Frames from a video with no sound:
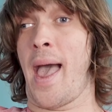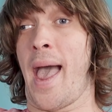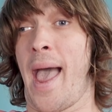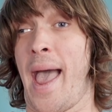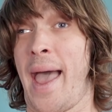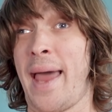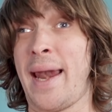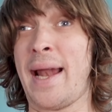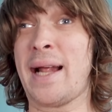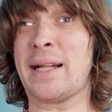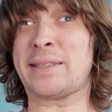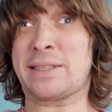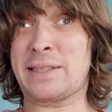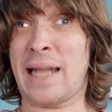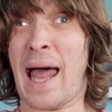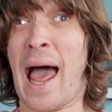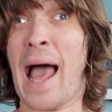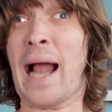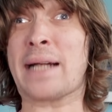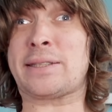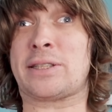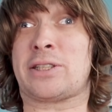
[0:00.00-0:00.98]
And it's
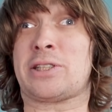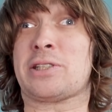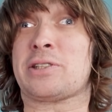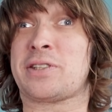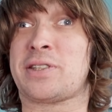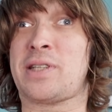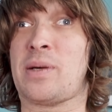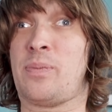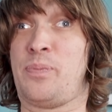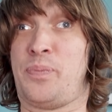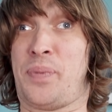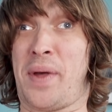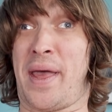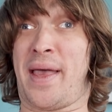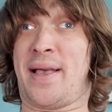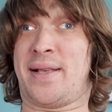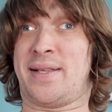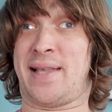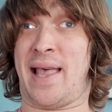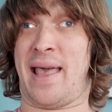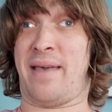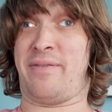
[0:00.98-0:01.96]
not just the
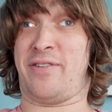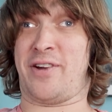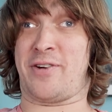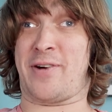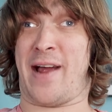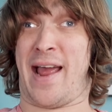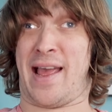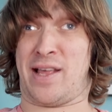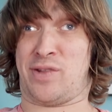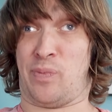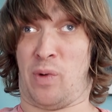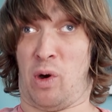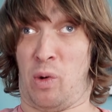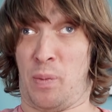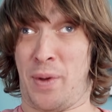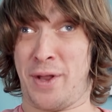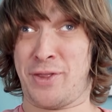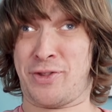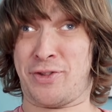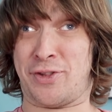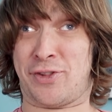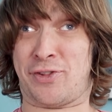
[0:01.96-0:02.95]
big save your ass
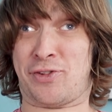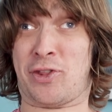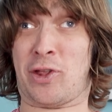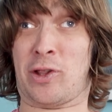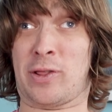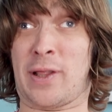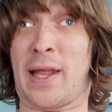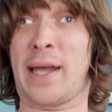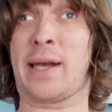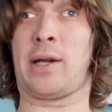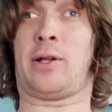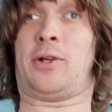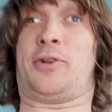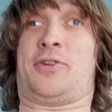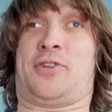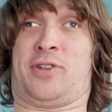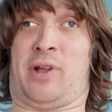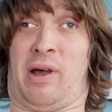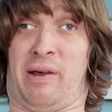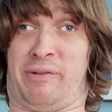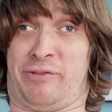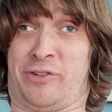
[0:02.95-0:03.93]
moments, it's the little
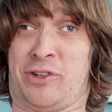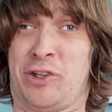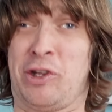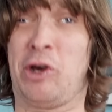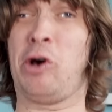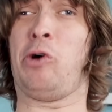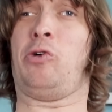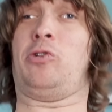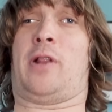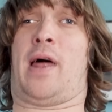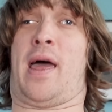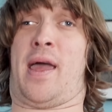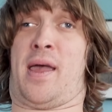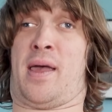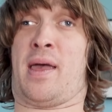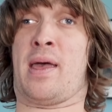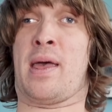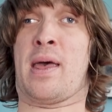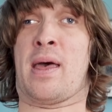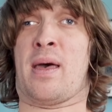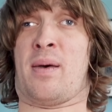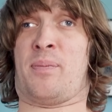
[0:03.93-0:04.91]
stuff too, like
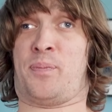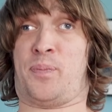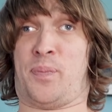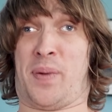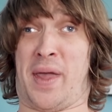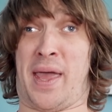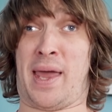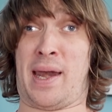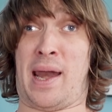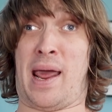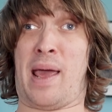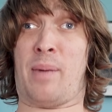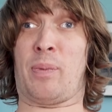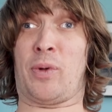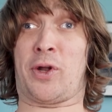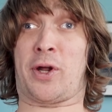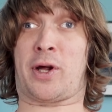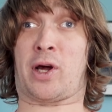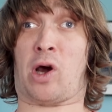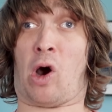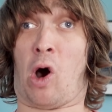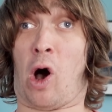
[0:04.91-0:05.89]
being able
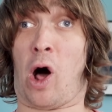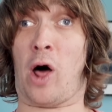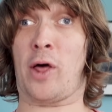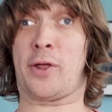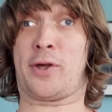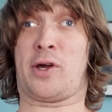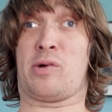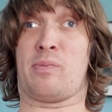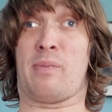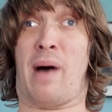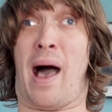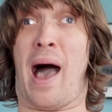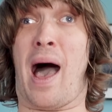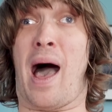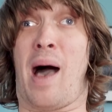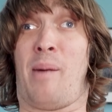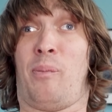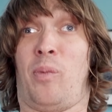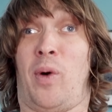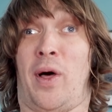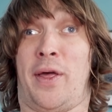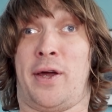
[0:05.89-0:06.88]
to call your
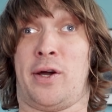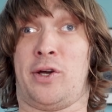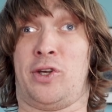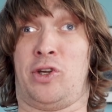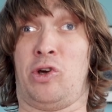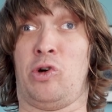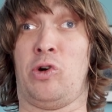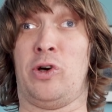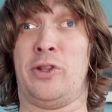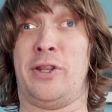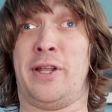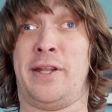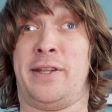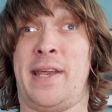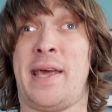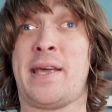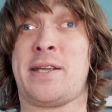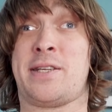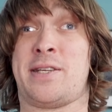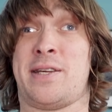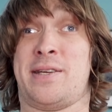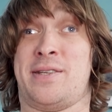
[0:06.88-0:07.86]
mom while you're doing the
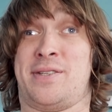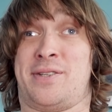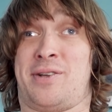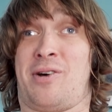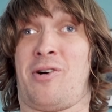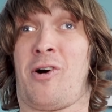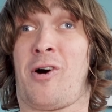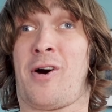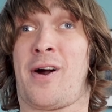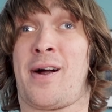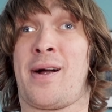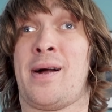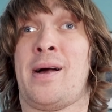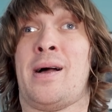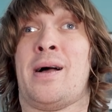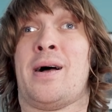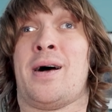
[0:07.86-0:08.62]
dishes, or